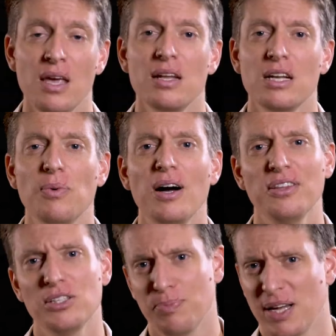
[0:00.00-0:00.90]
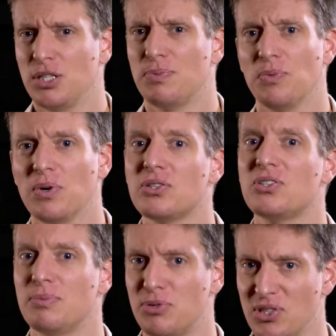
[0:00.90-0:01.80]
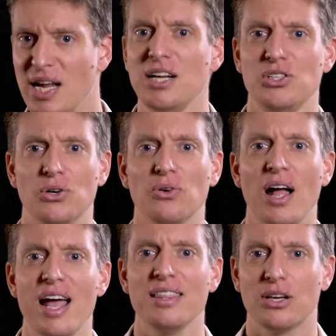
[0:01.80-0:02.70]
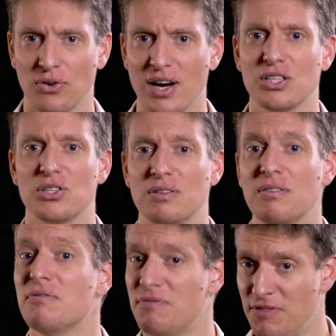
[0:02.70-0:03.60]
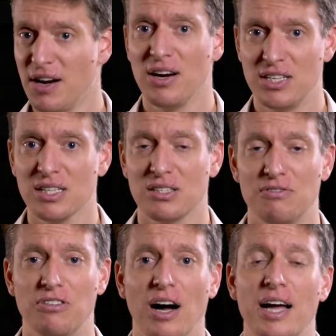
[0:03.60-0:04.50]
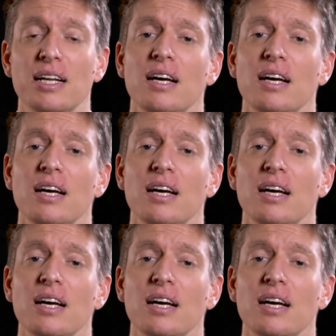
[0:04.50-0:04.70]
Now, while this punishment was substantial and the correction very justified,